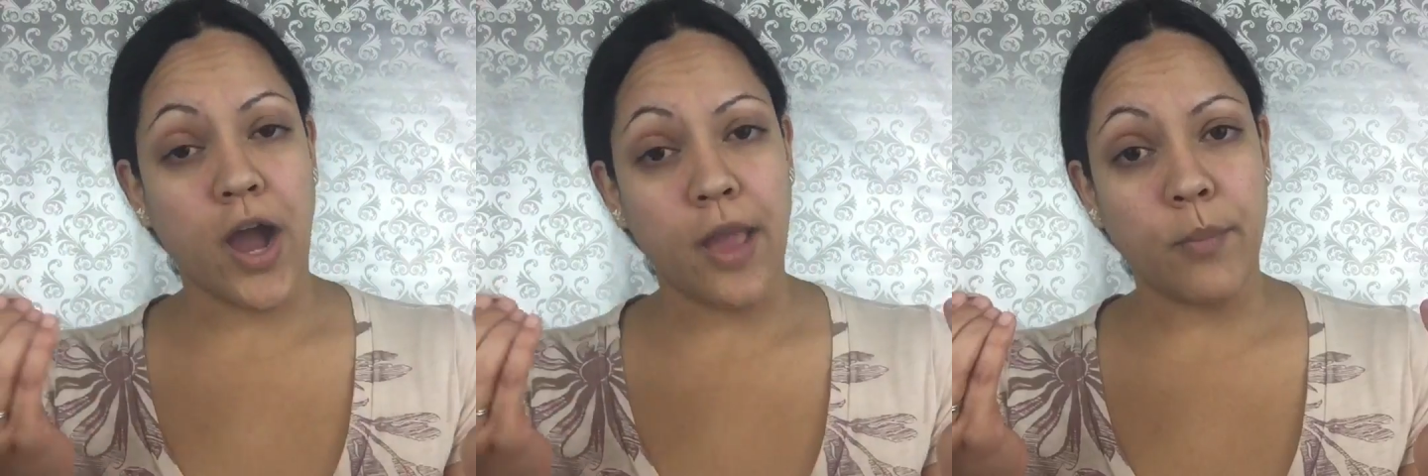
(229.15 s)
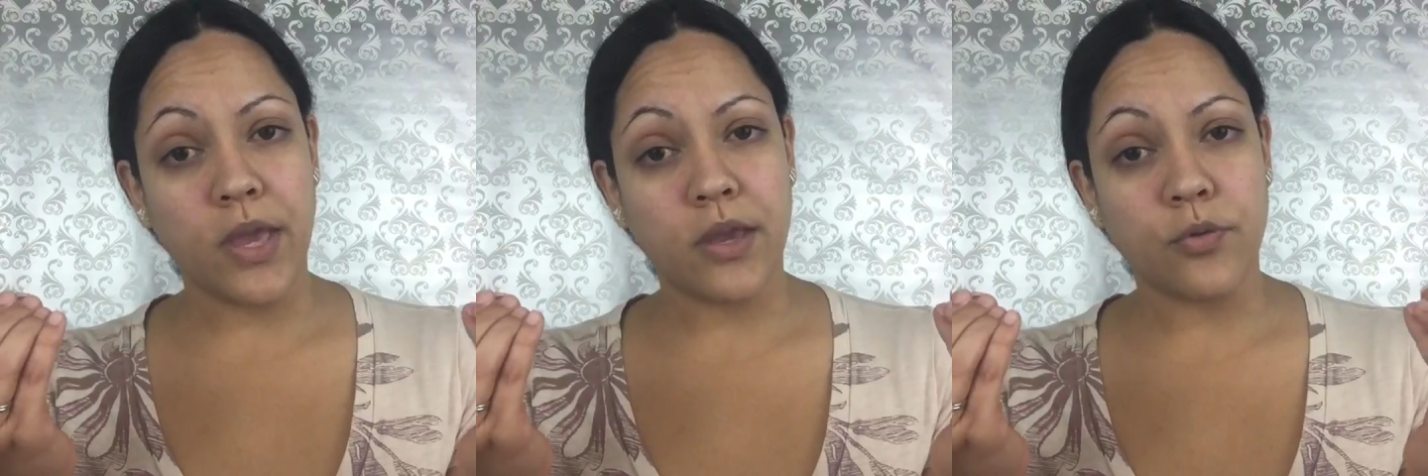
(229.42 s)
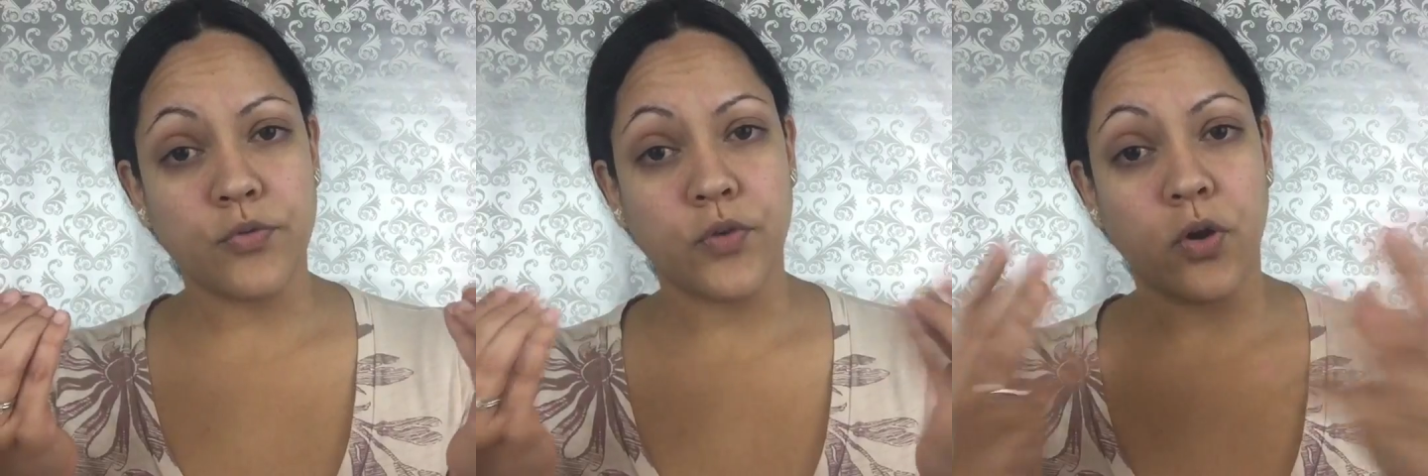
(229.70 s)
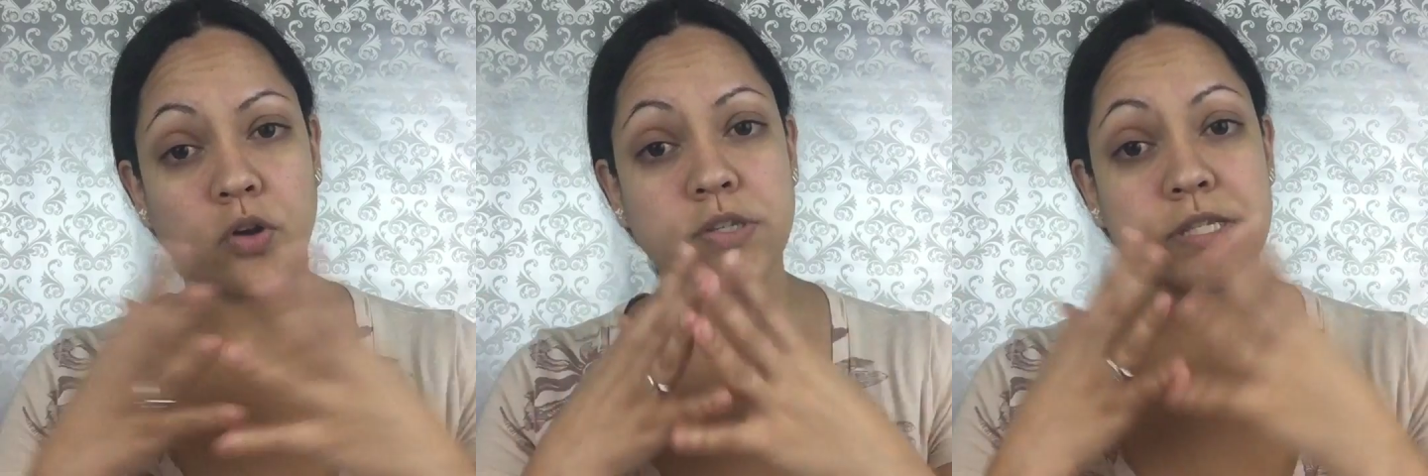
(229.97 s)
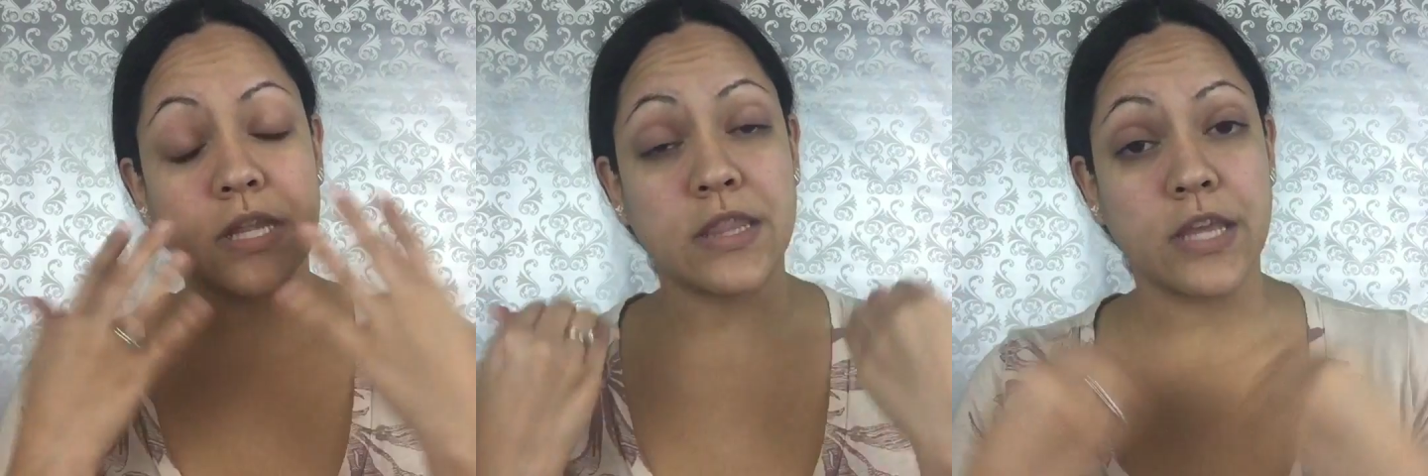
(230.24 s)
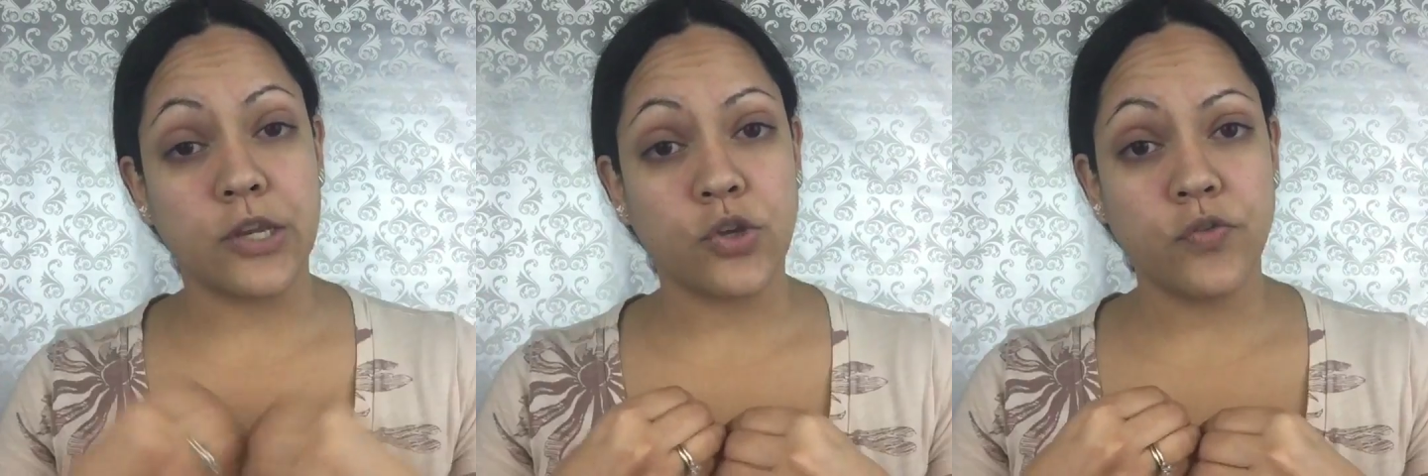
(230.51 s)
eye makeup first
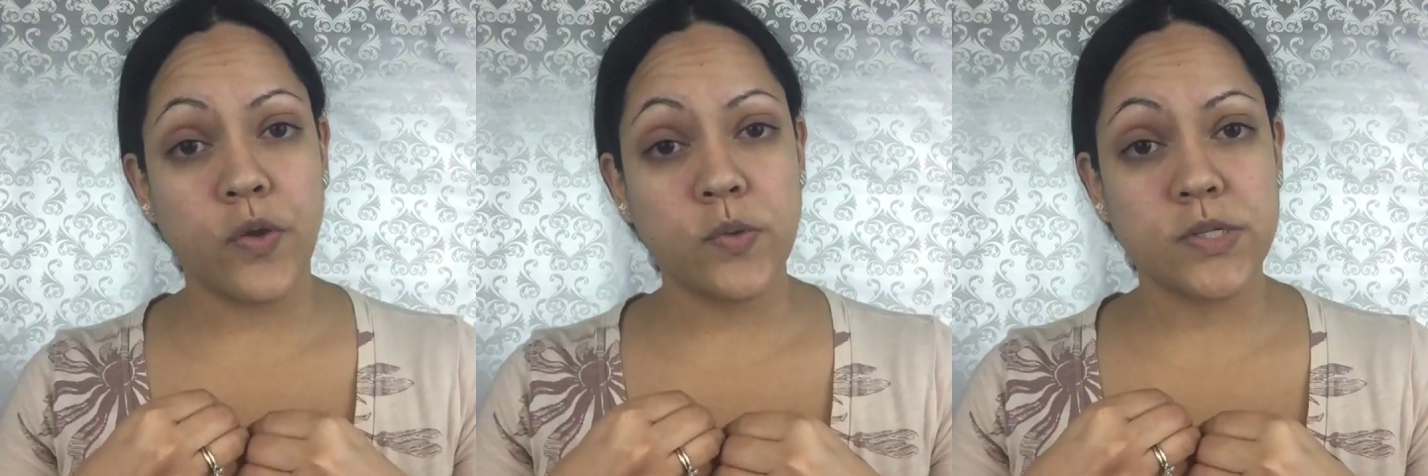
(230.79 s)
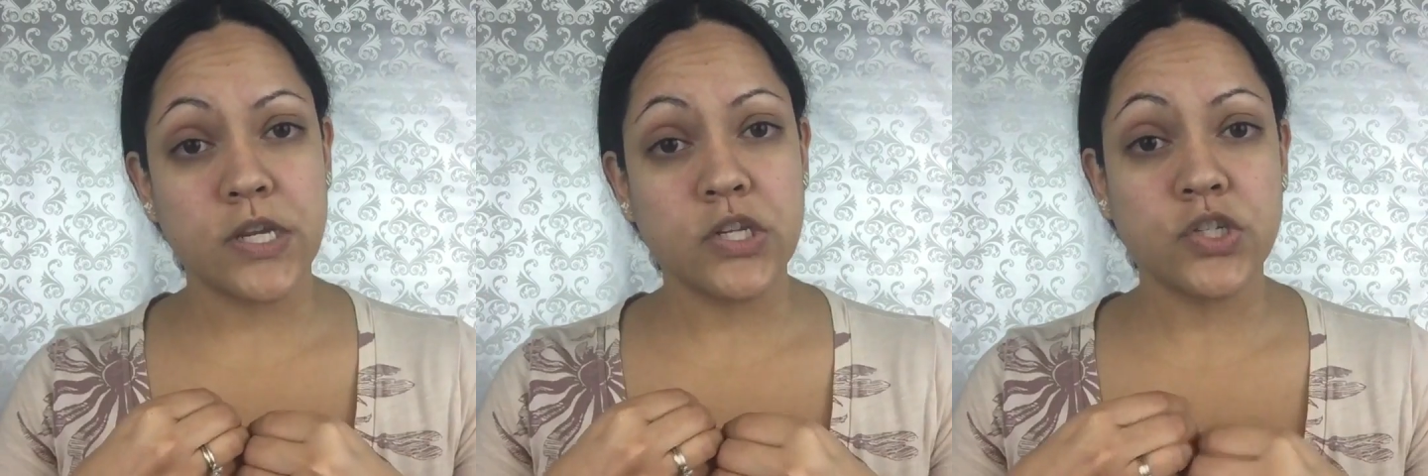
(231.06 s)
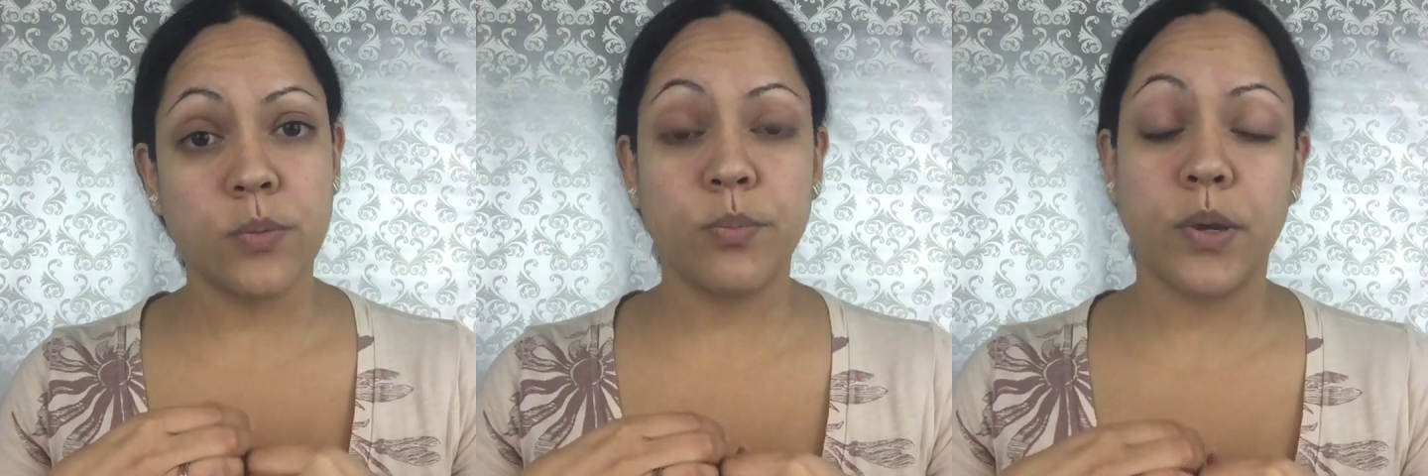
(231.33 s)
and then your foundation,